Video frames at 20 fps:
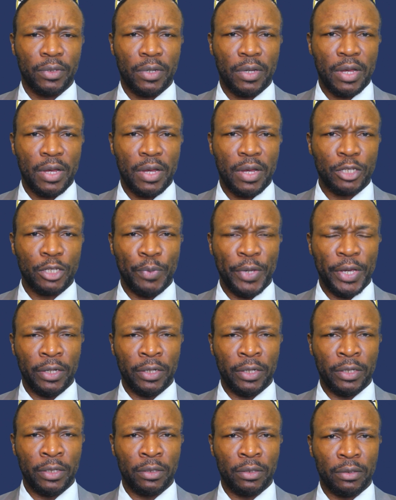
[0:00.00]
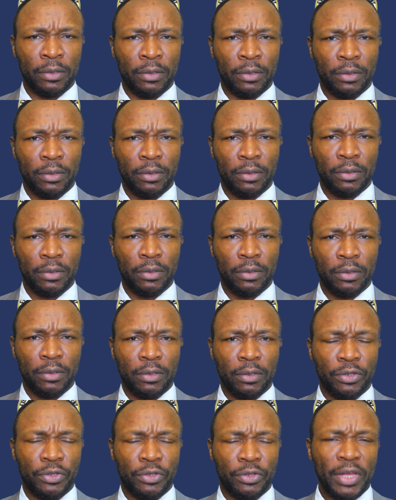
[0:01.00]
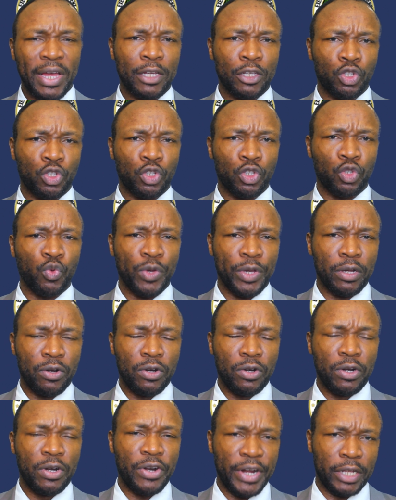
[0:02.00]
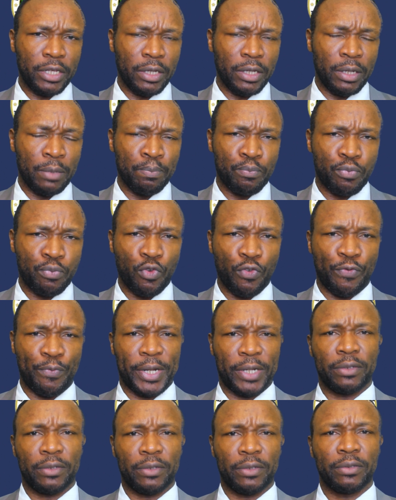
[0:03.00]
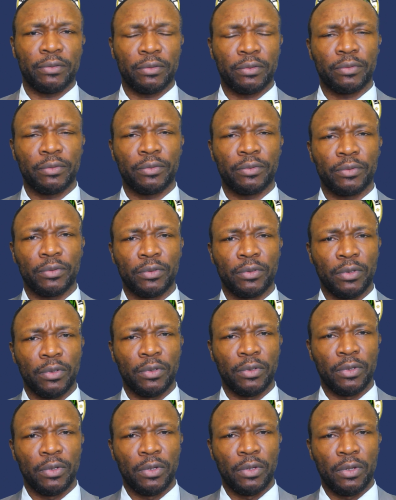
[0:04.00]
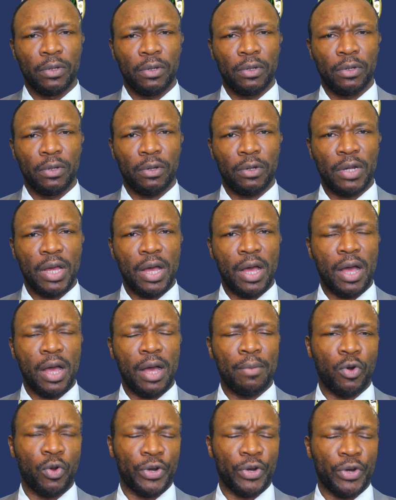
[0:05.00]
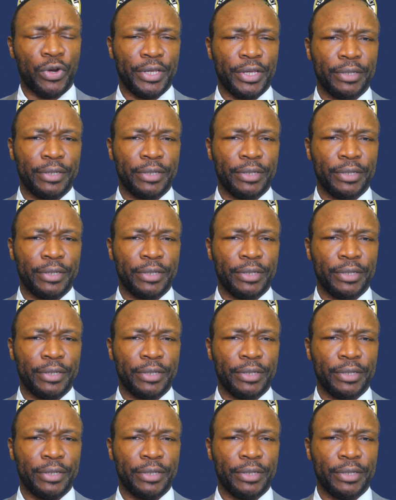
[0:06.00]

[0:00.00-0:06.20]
has been thanks to a great improvement on our armory.